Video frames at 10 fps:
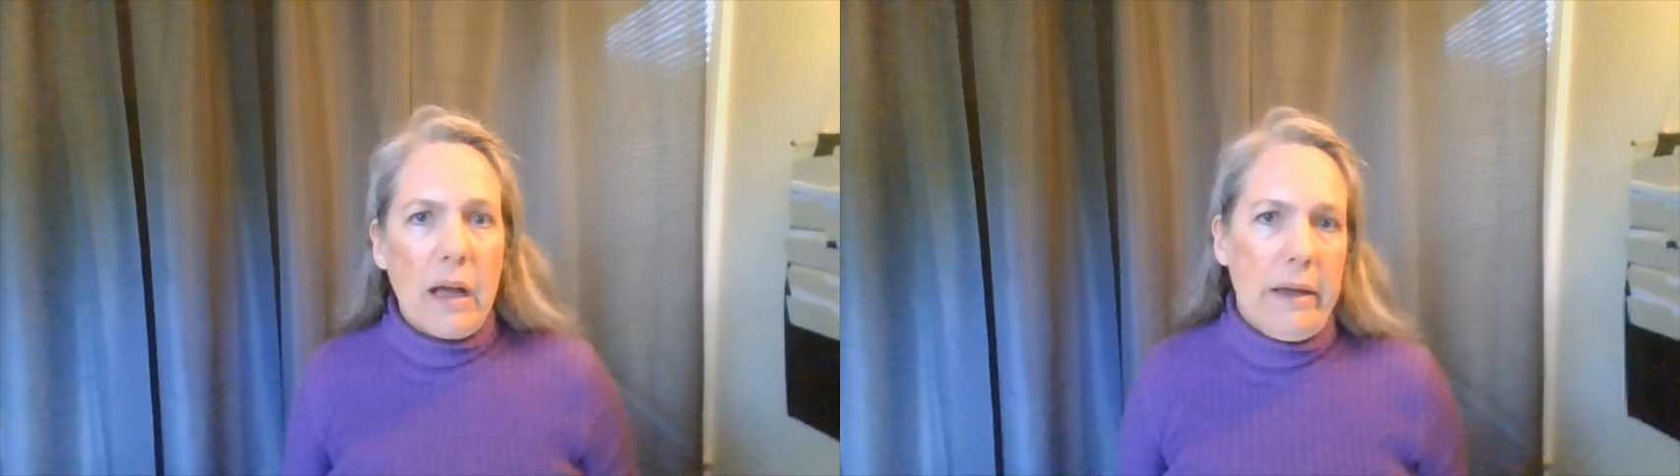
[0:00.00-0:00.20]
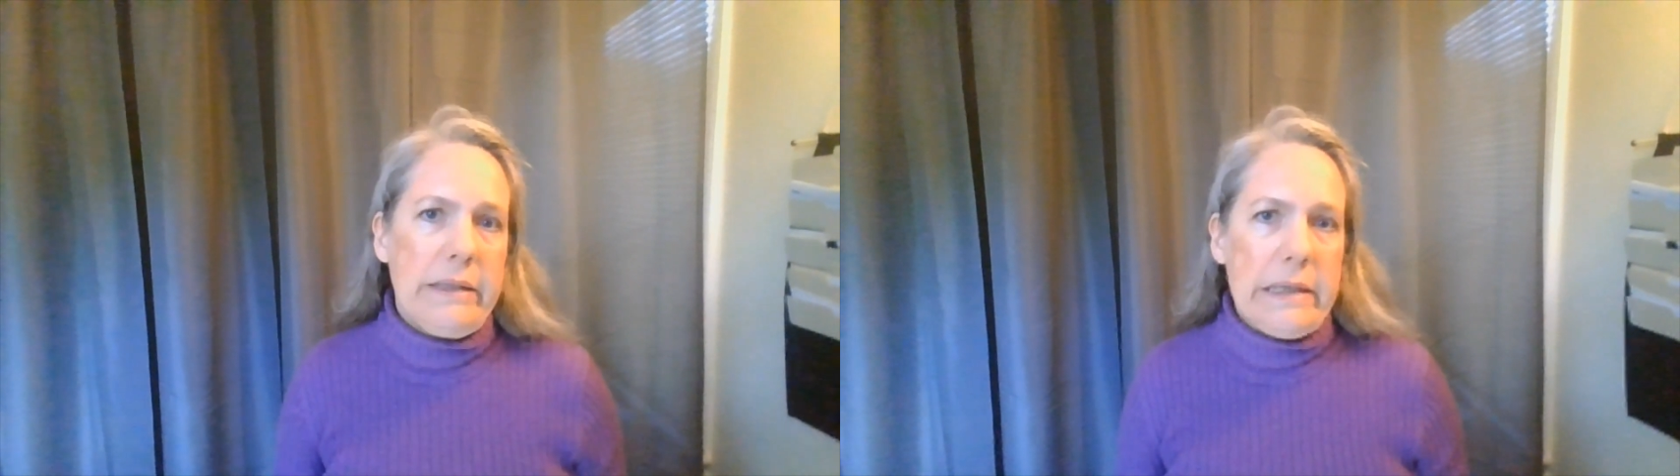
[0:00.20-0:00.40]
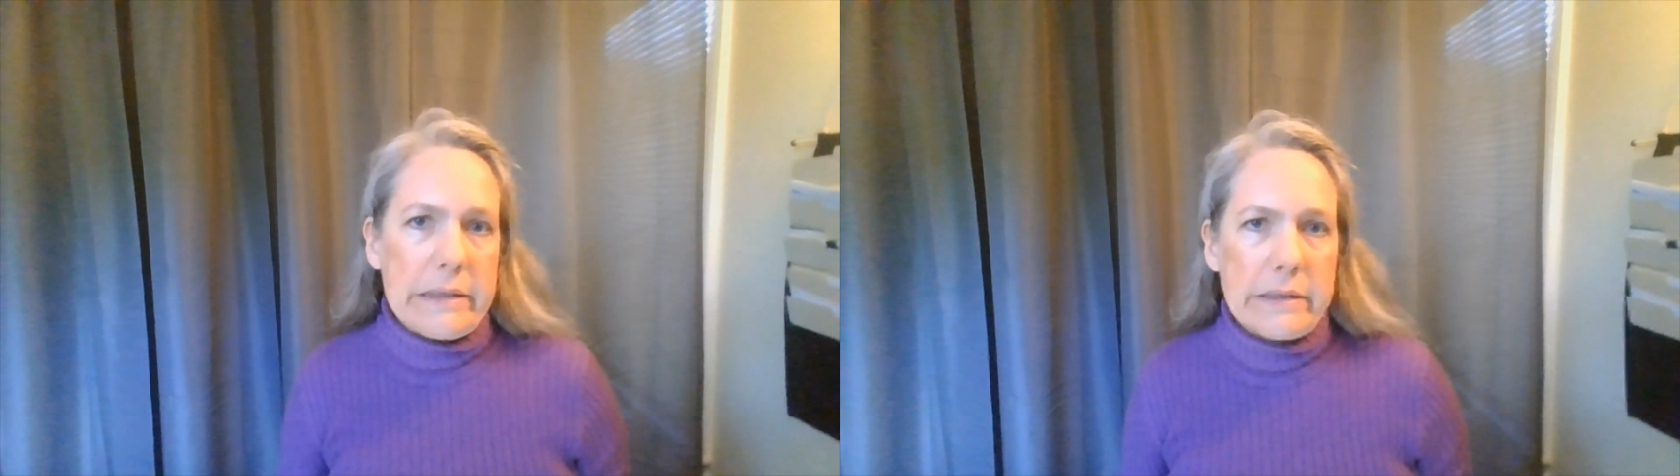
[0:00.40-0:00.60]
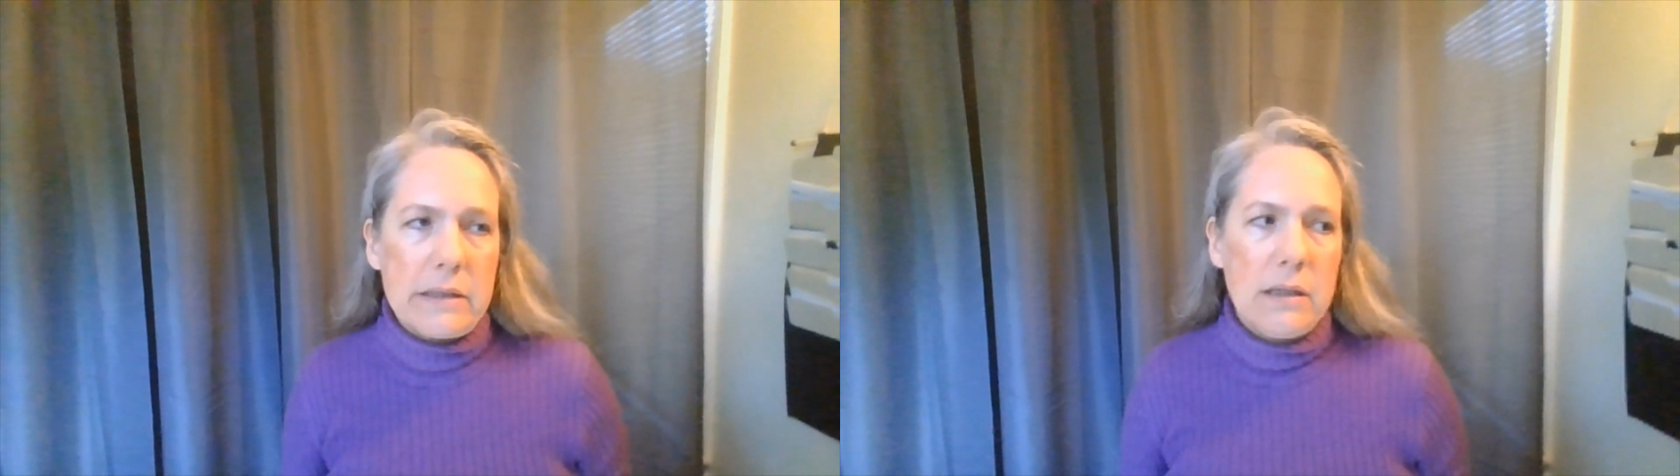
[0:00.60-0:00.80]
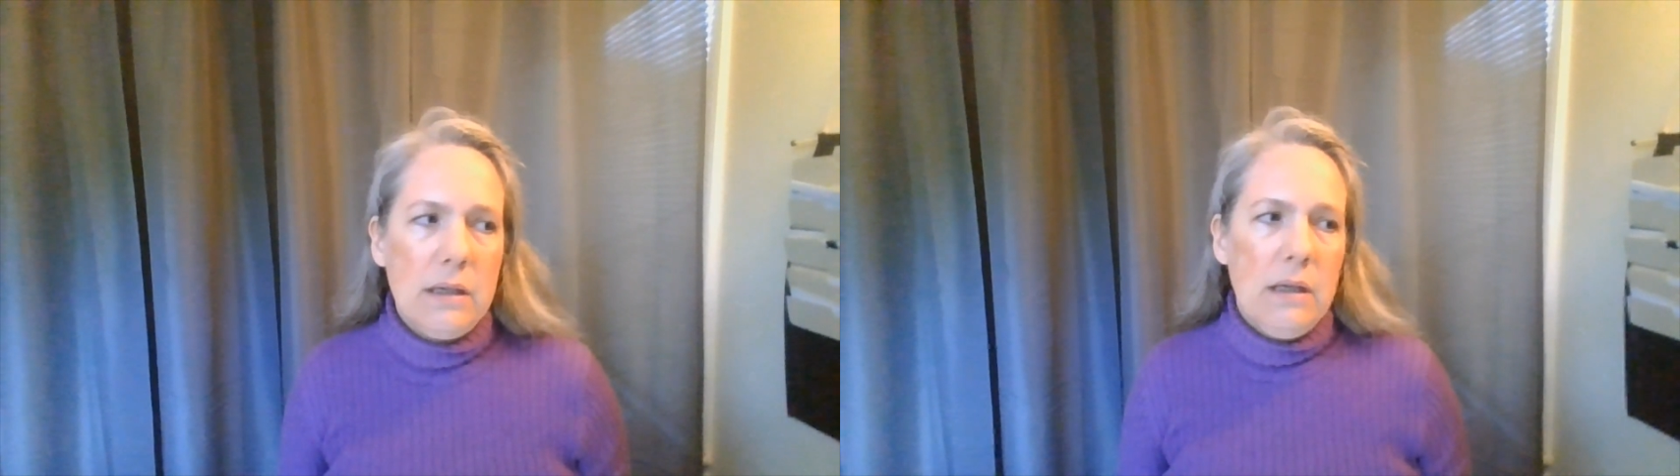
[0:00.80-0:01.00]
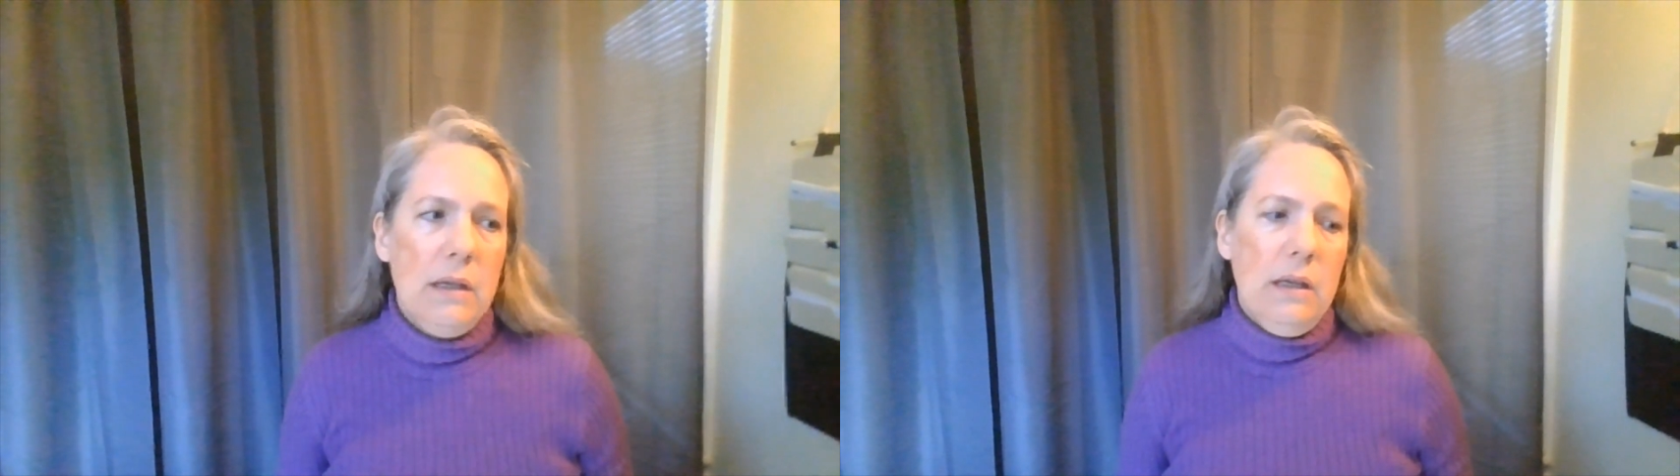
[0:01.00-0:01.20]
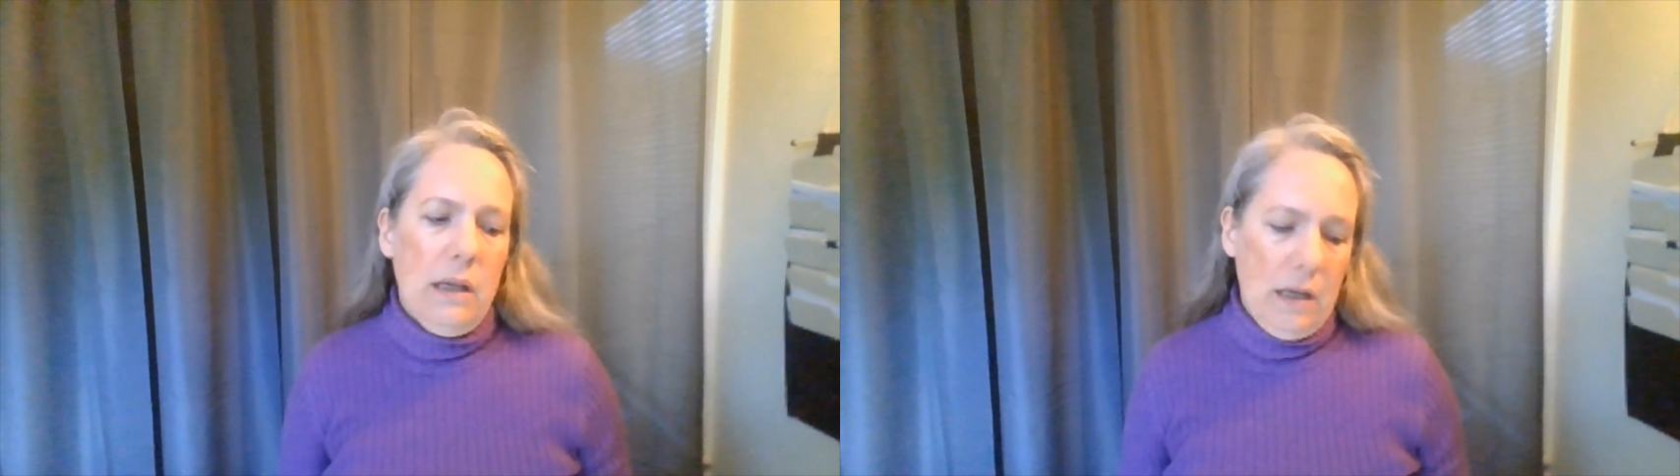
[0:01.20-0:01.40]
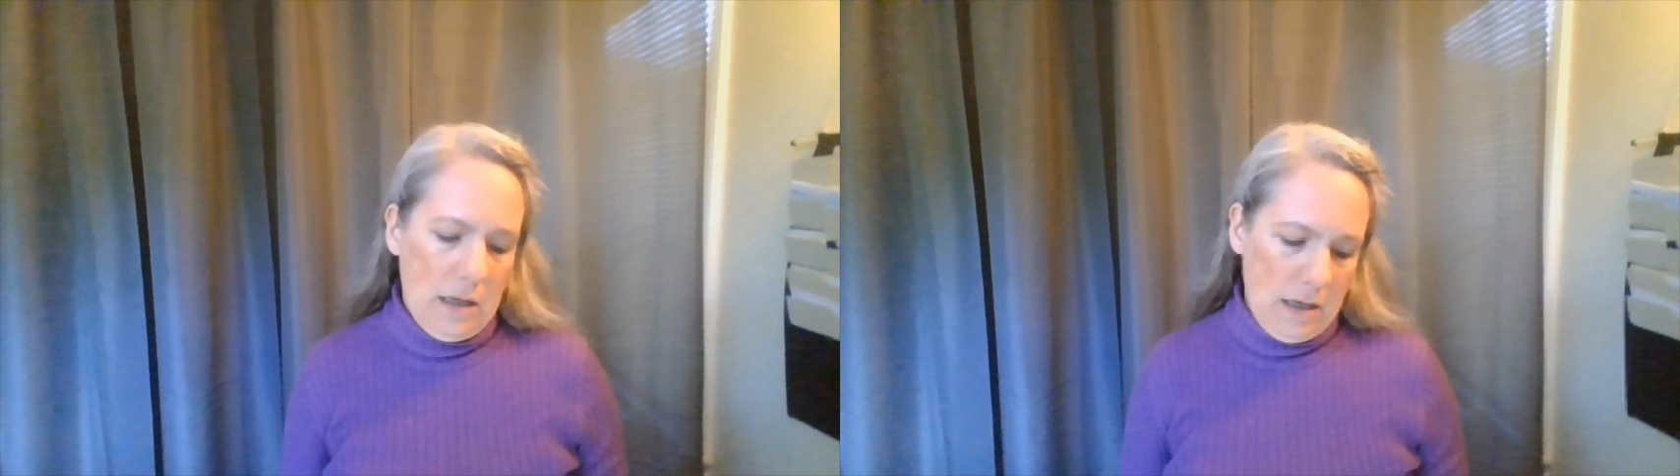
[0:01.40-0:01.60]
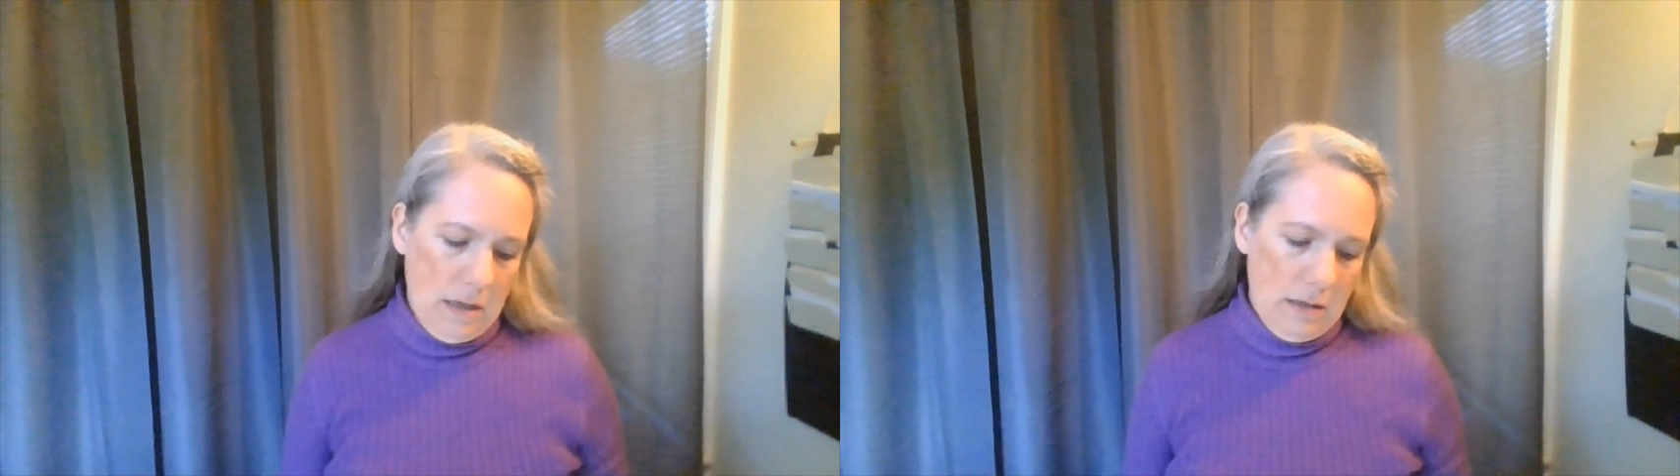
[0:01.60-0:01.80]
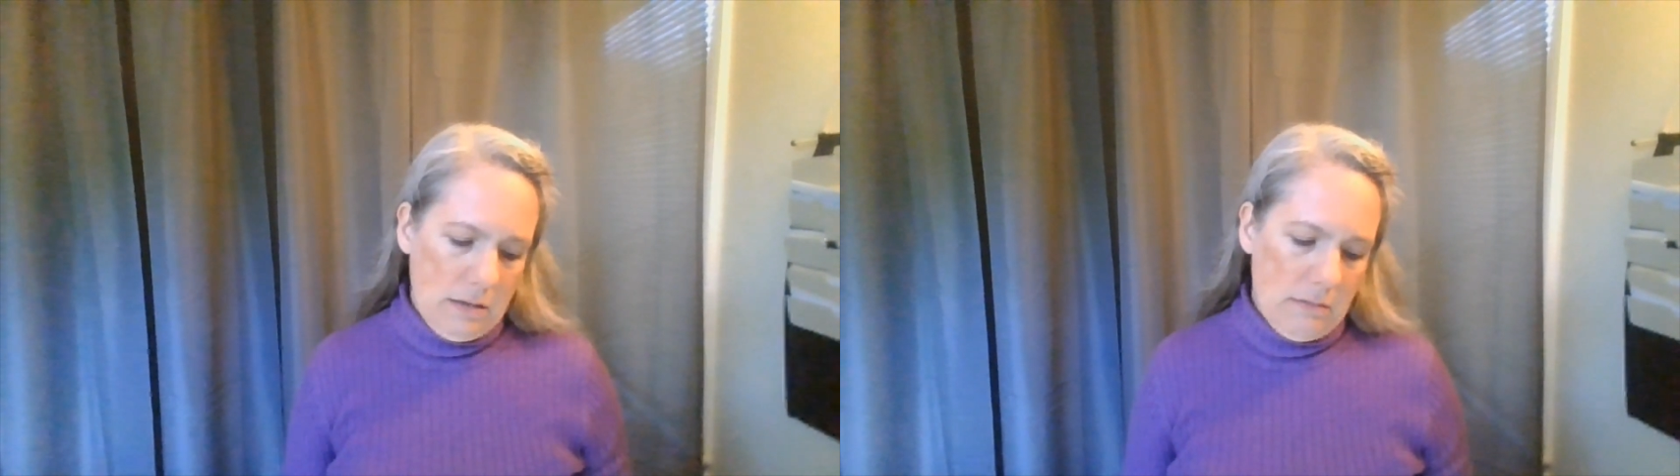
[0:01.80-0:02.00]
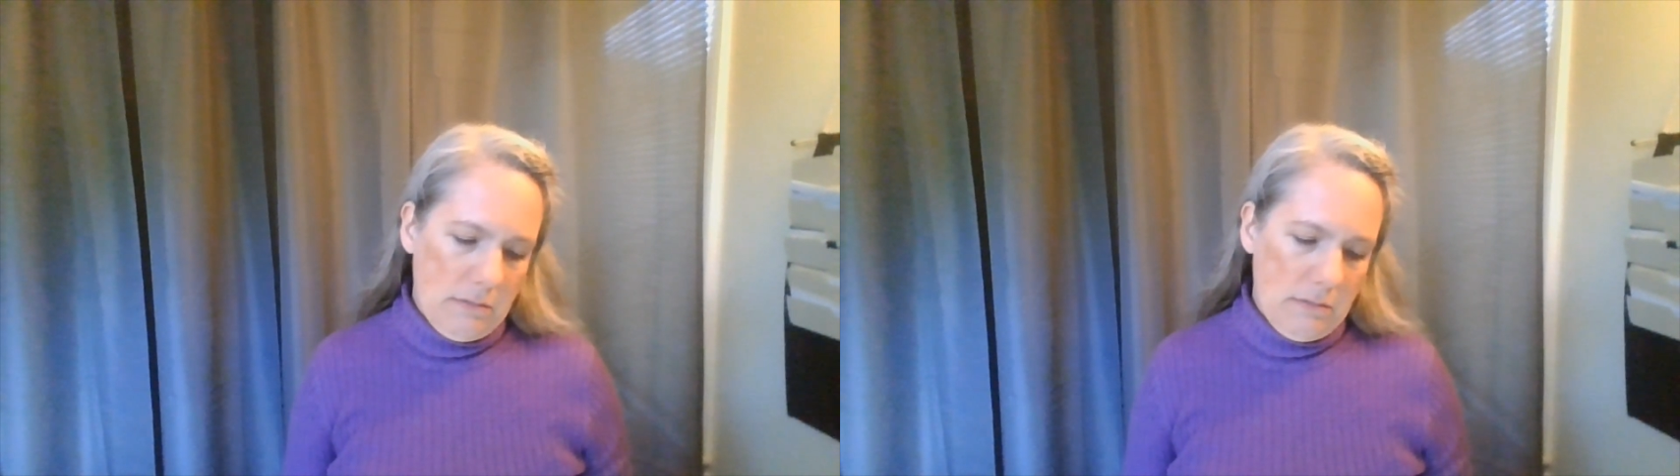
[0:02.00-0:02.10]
ideas, and